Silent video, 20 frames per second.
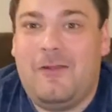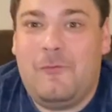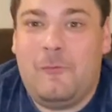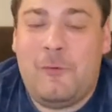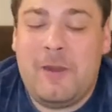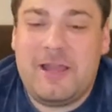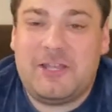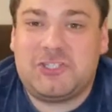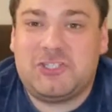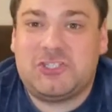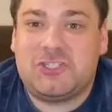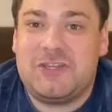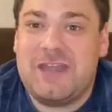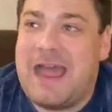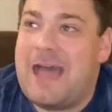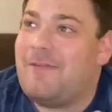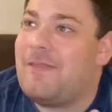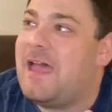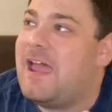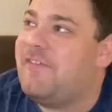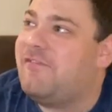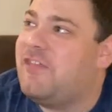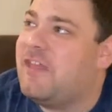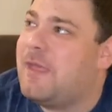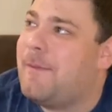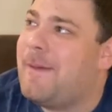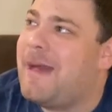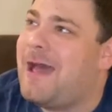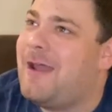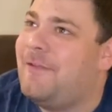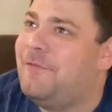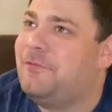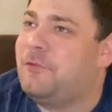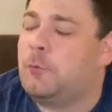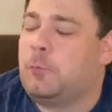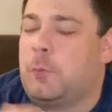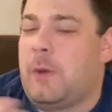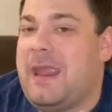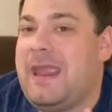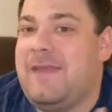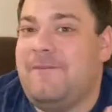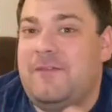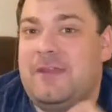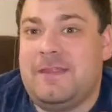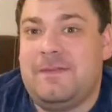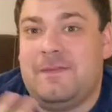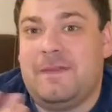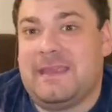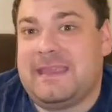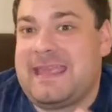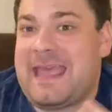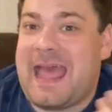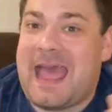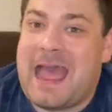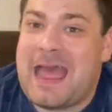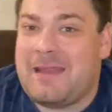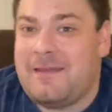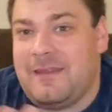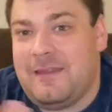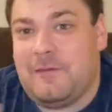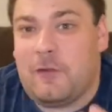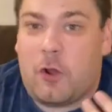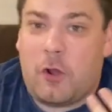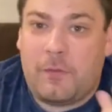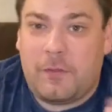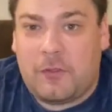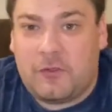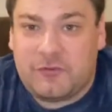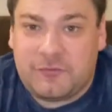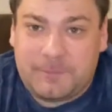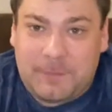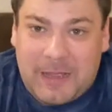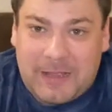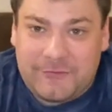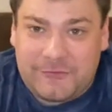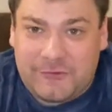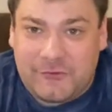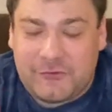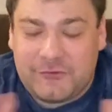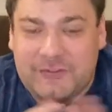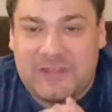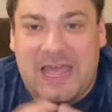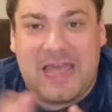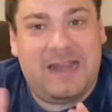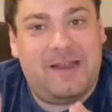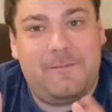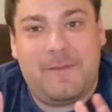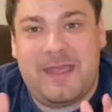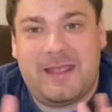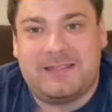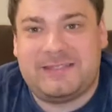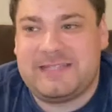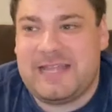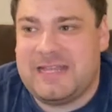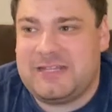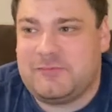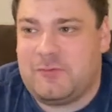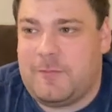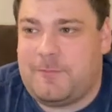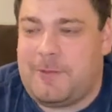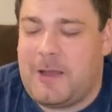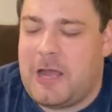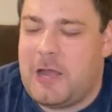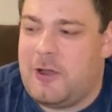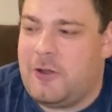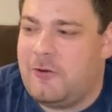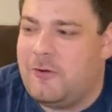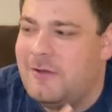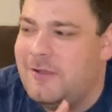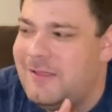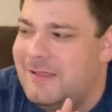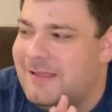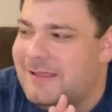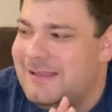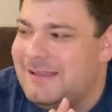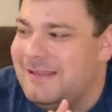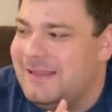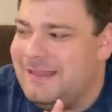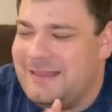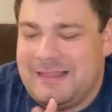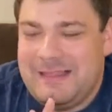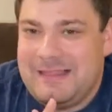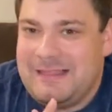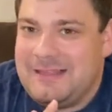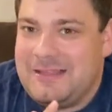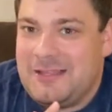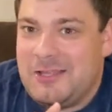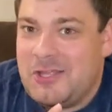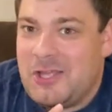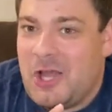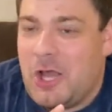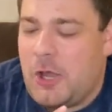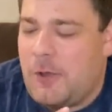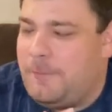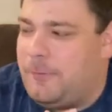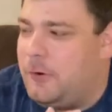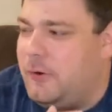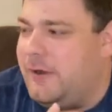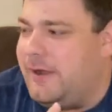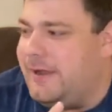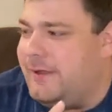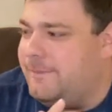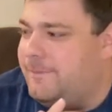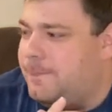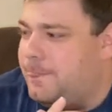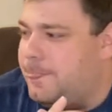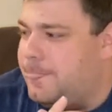which, now that I think about it, the raven, the cat, and all those puzzles kind of make sense with Poe. Oh boy.